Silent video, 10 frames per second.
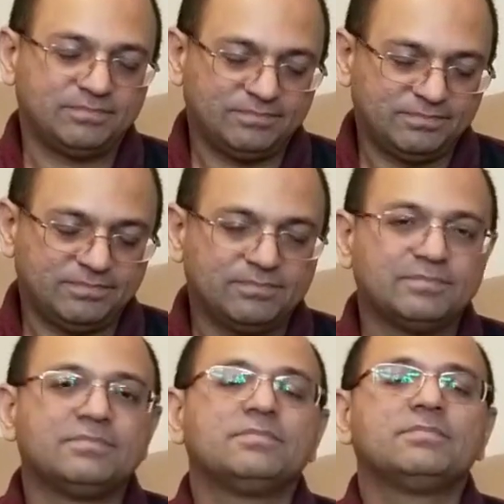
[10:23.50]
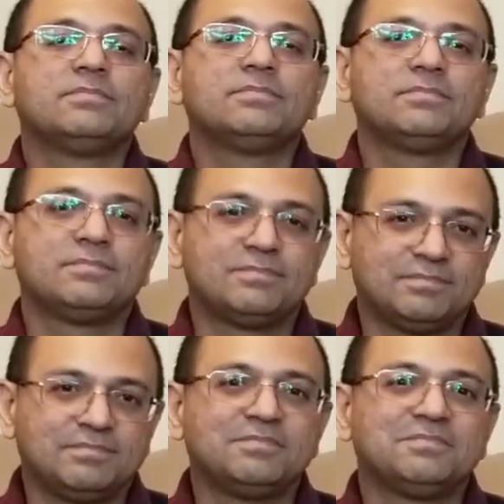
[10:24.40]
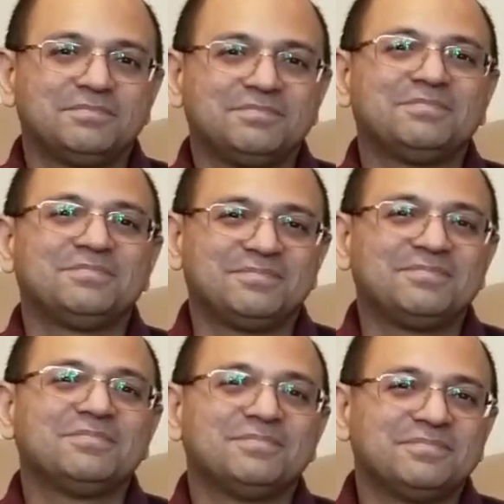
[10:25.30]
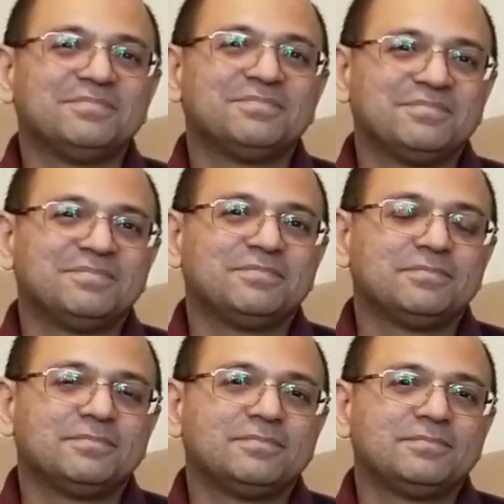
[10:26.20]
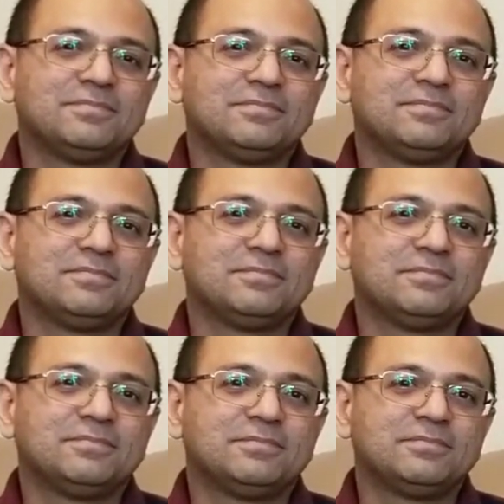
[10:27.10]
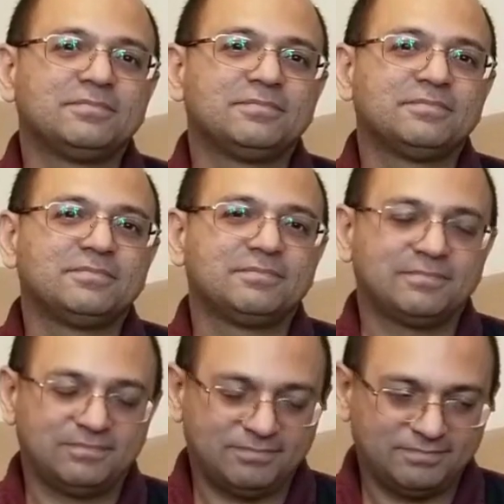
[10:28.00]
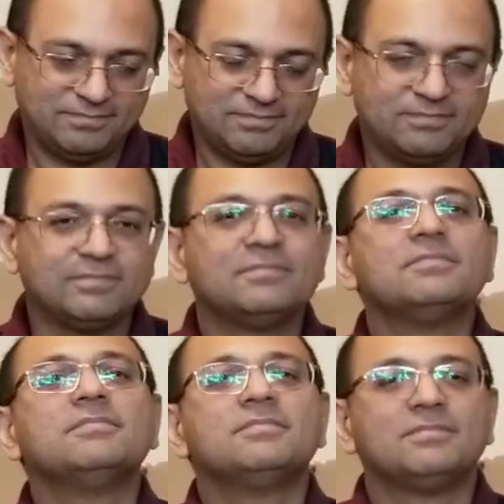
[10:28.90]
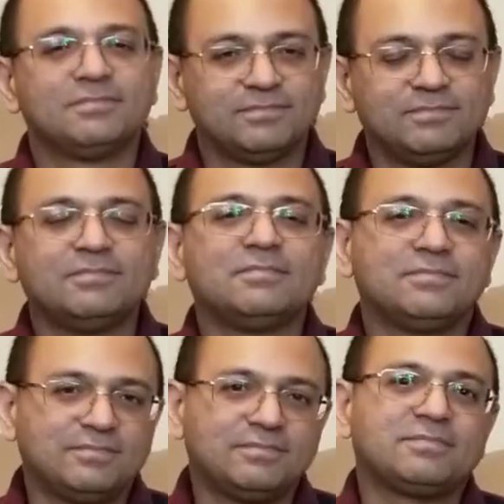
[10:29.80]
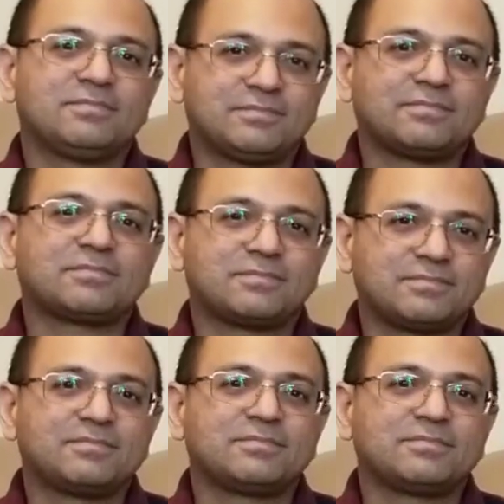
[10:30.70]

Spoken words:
No words are spoken by the person on screen.